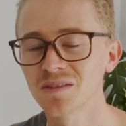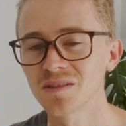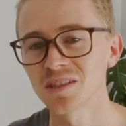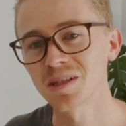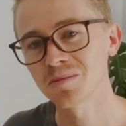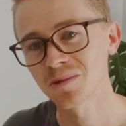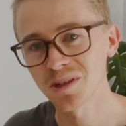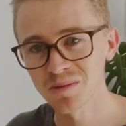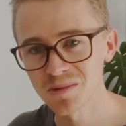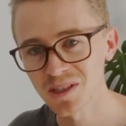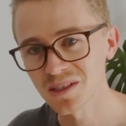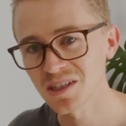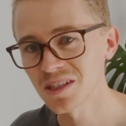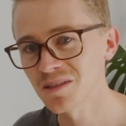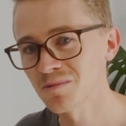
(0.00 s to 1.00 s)
Sometimes that
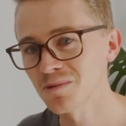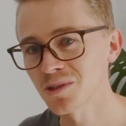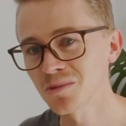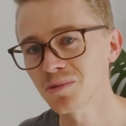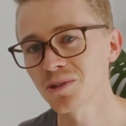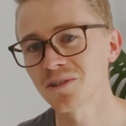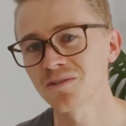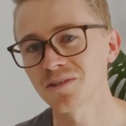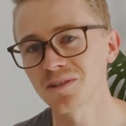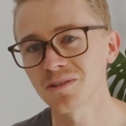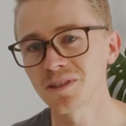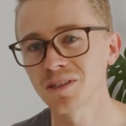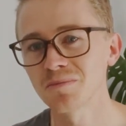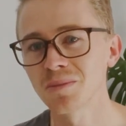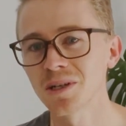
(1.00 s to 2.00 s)
doesn't work
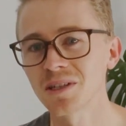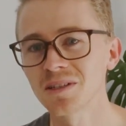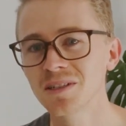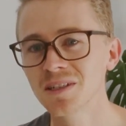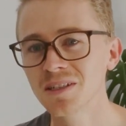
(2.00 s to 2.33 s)
perfectly, but